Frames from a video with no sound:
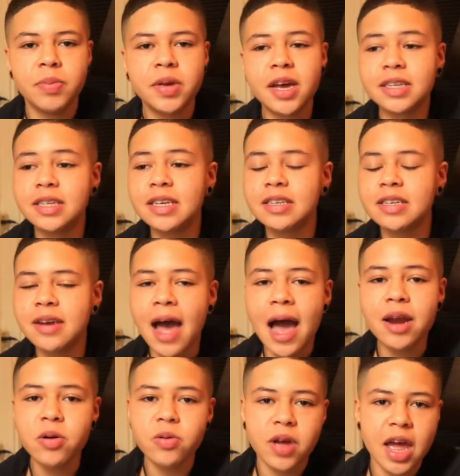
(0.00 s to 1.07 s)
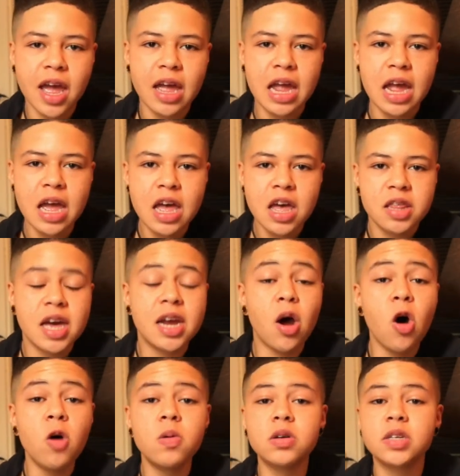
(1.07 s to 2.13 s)
Because it's not okay that
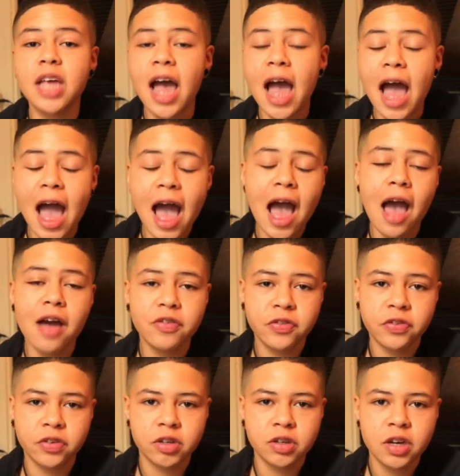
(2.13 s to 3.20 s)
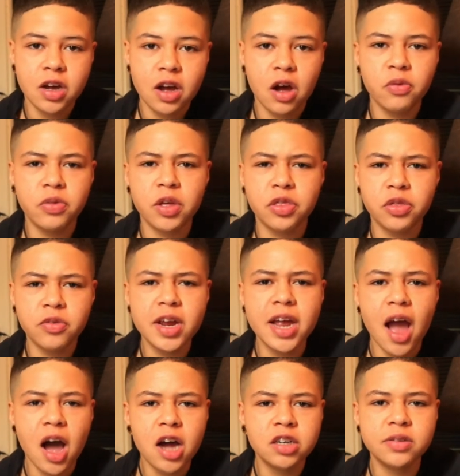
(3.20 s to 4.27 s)
almost half of the
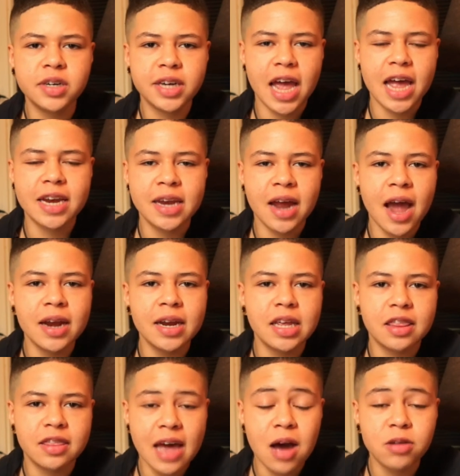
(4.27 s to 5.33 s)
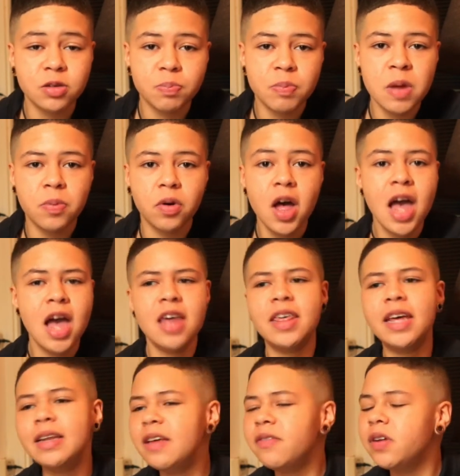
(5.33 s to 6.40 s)
390,000 people
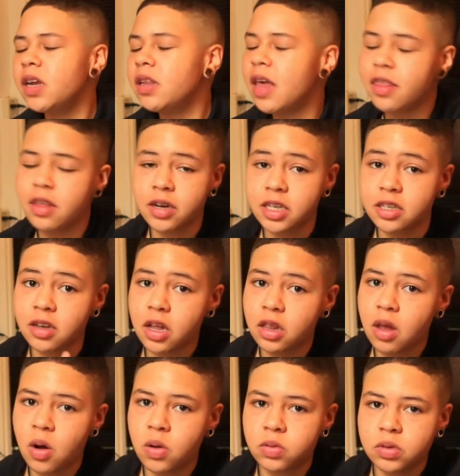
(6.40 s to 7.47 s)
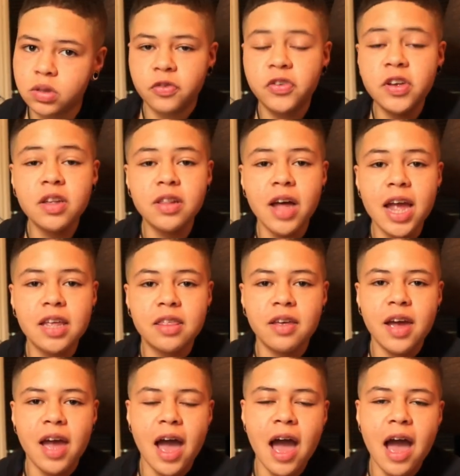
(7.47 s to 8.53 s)
that live in the Netherlands alone feel like
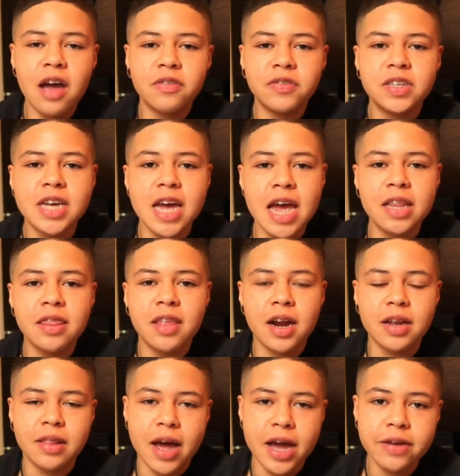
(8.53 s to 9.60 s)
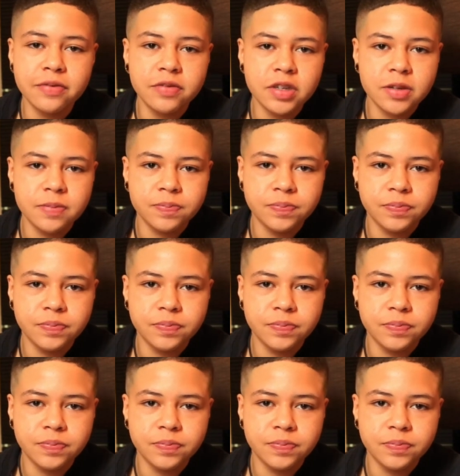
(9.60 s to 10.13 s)
they have to end their lives.